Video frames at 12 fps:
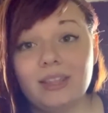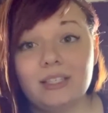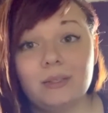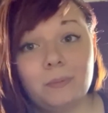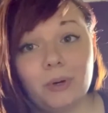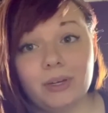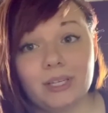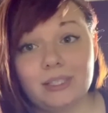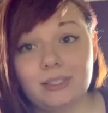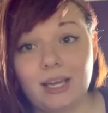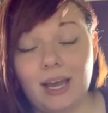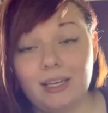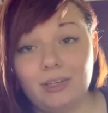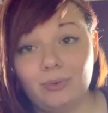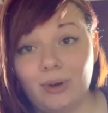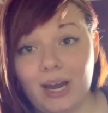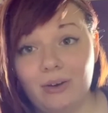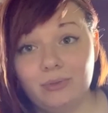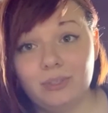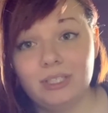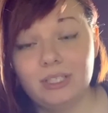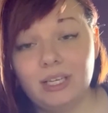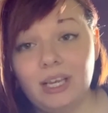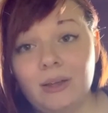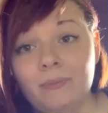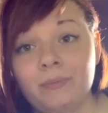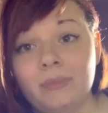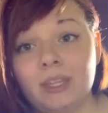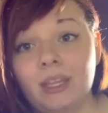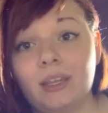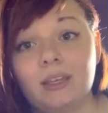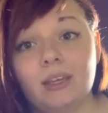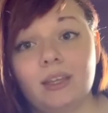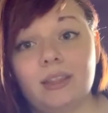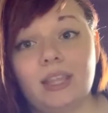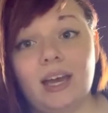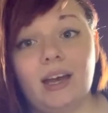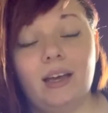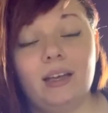this book is tied around. That